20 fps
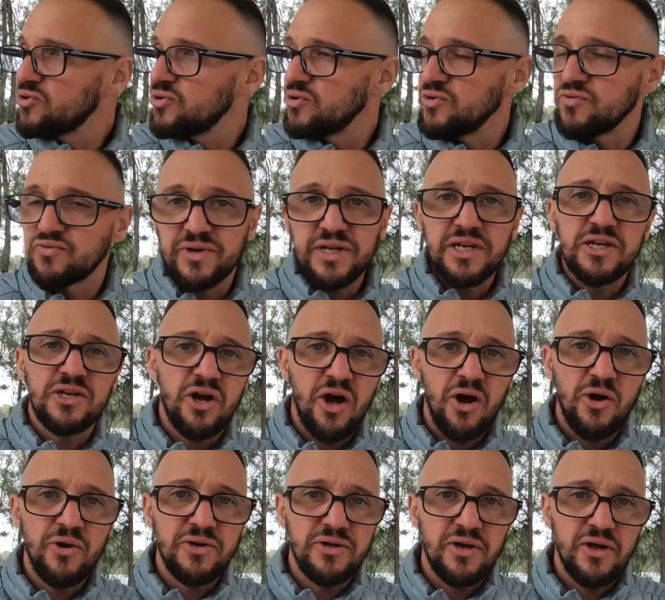to
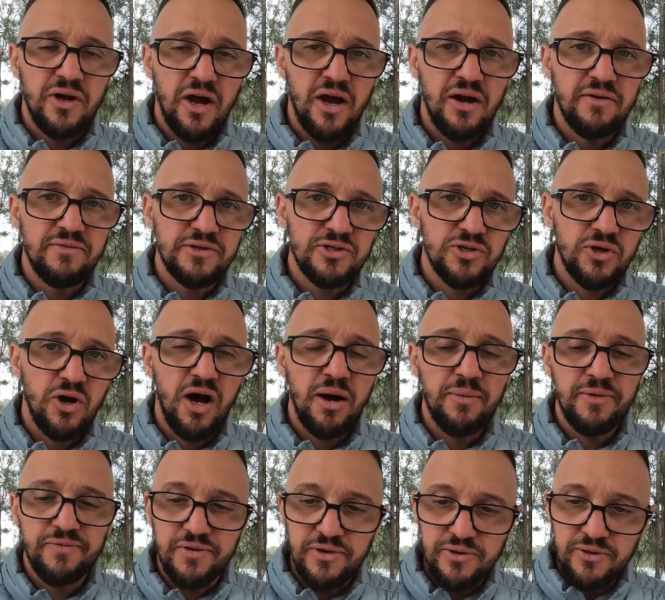recoat over
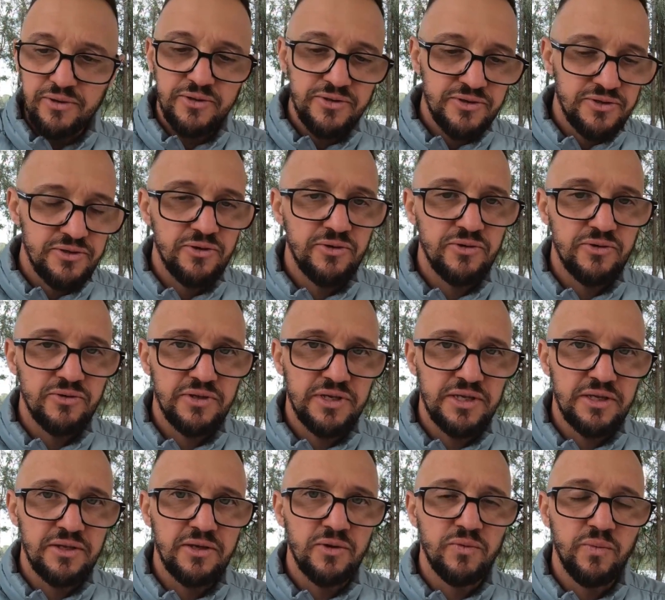time. If you use your
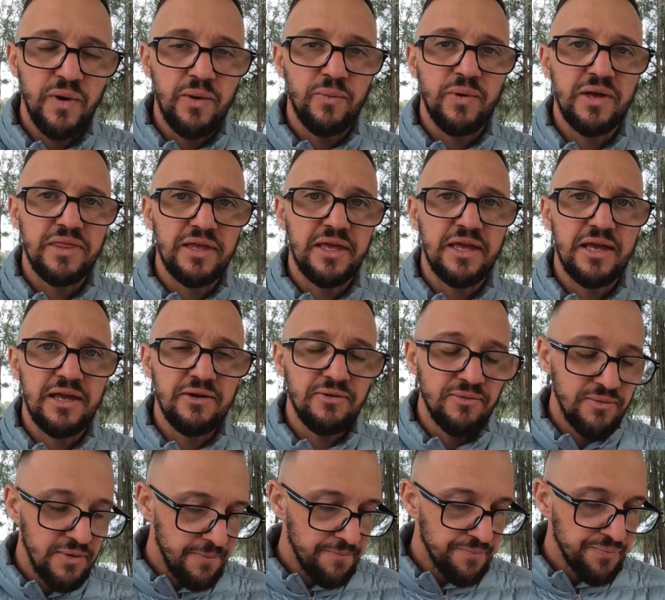wet weather gear,
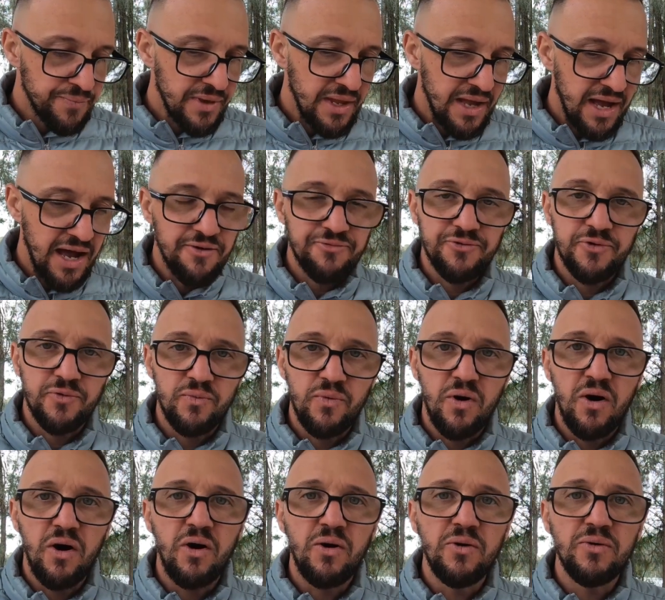after a
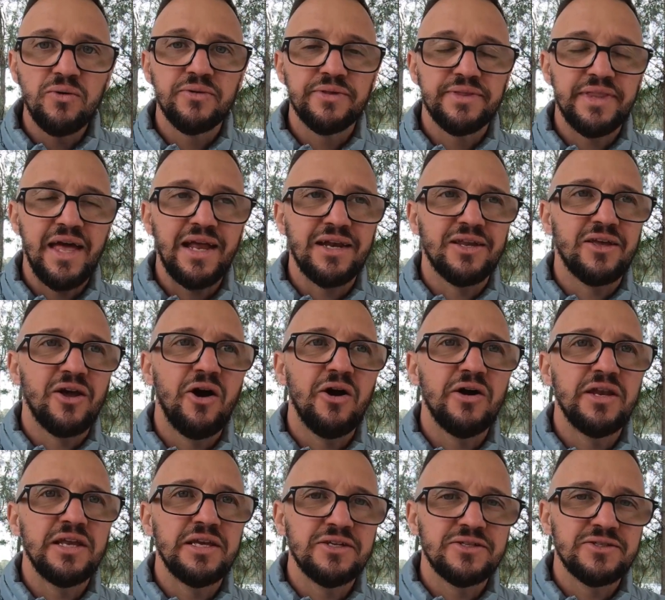while that
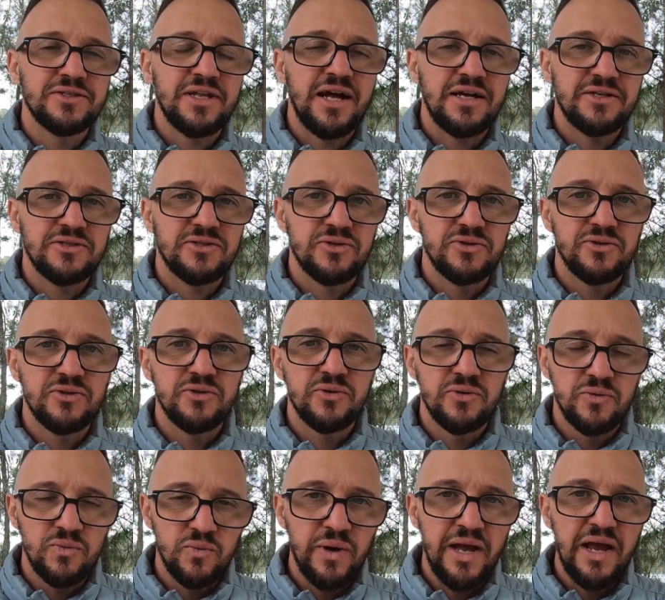coating starts to
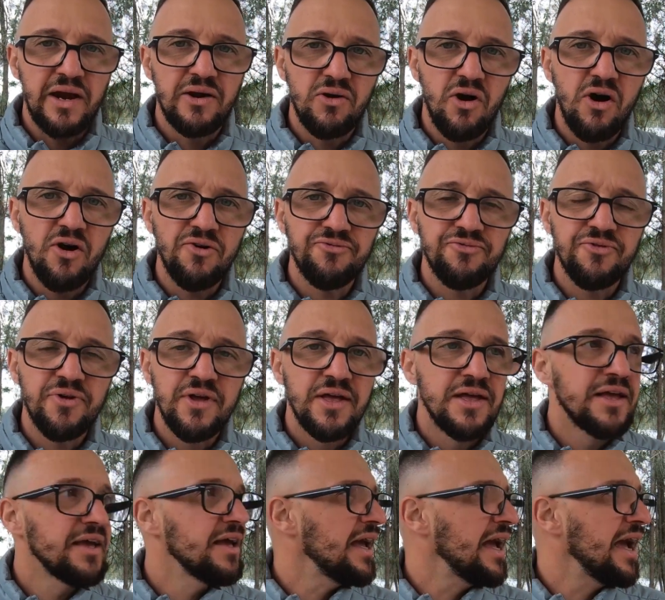wear off
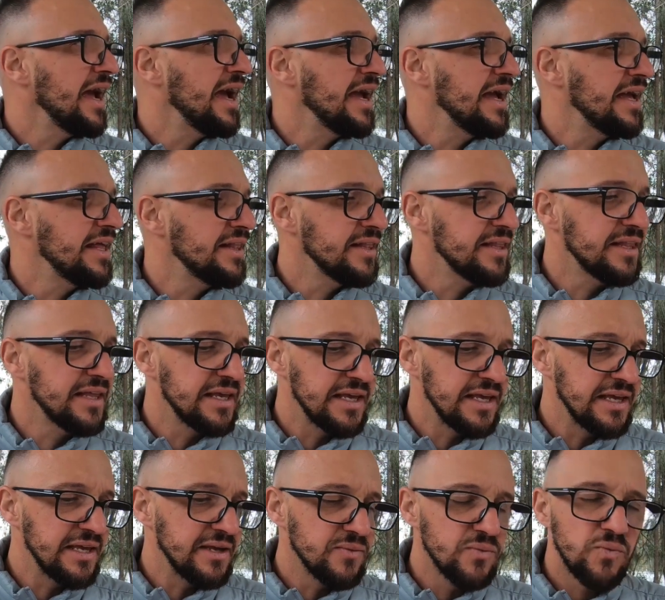and
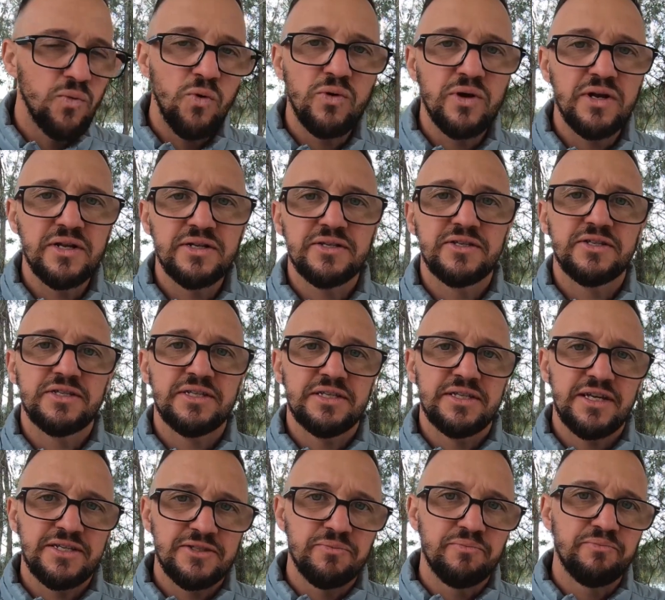the water
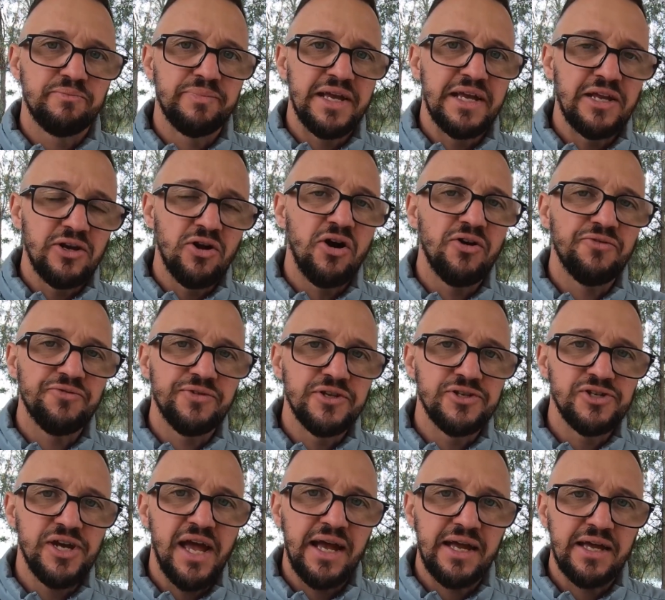doesn't bead off your
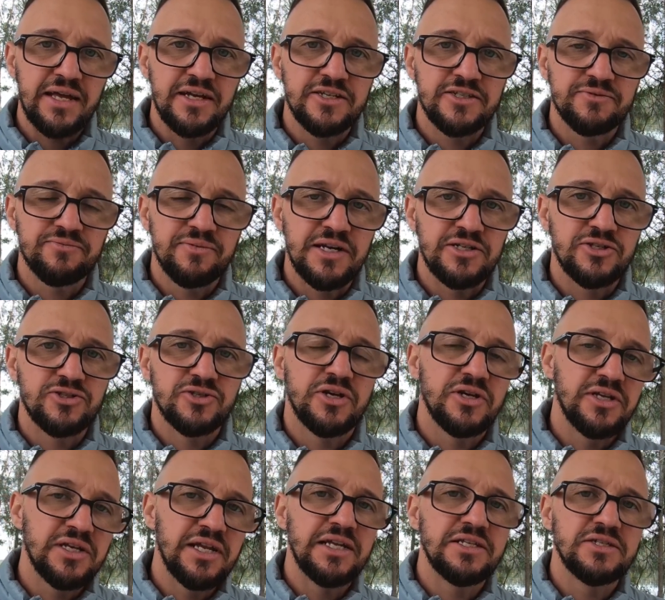jacket as much, so
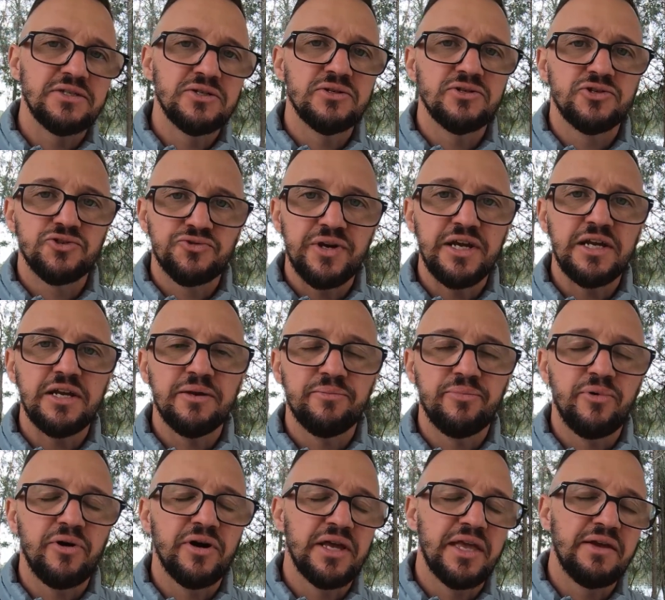you need to treat it
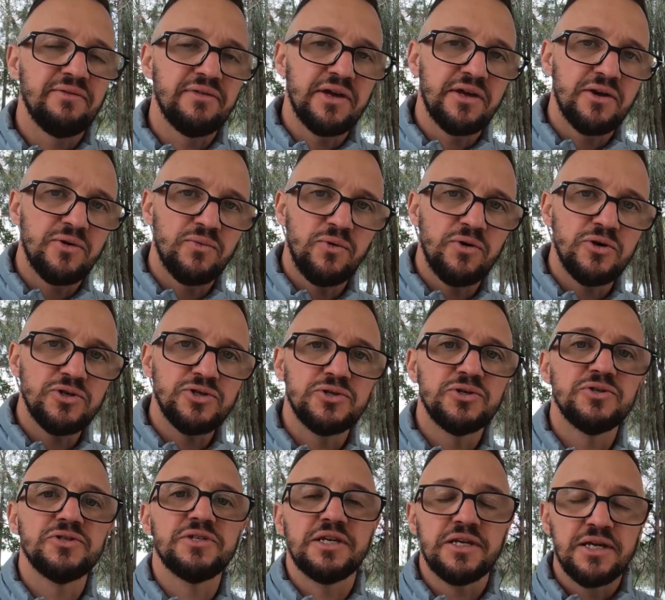by giving it a wash
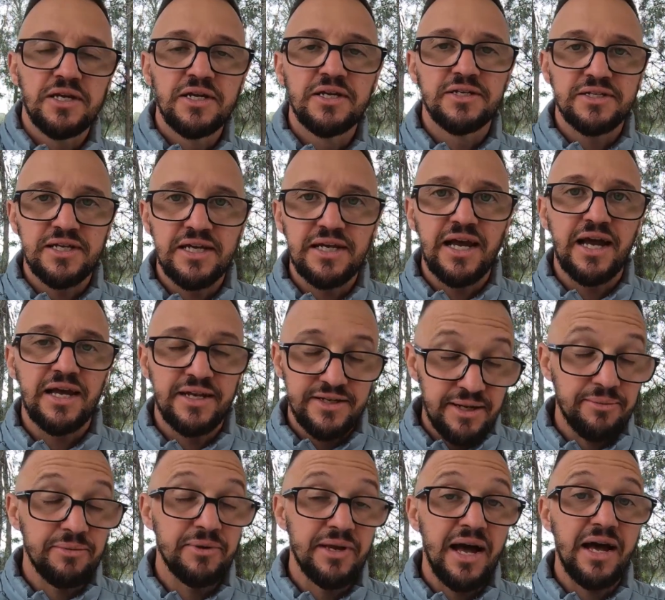using
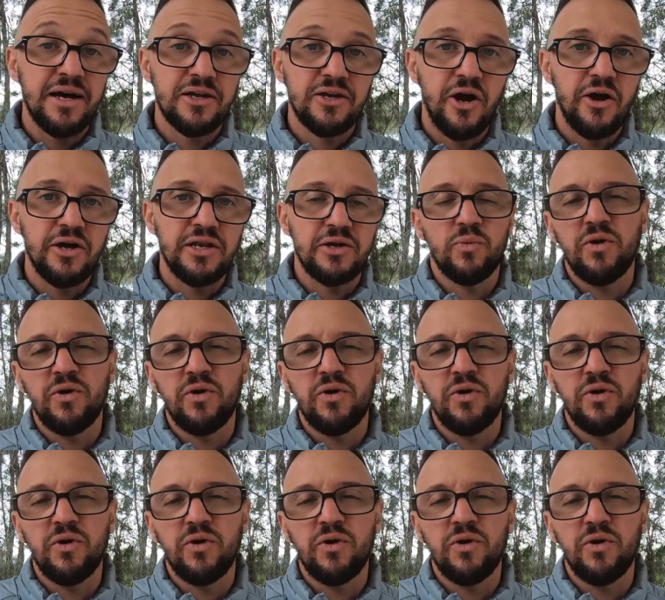DWR coating.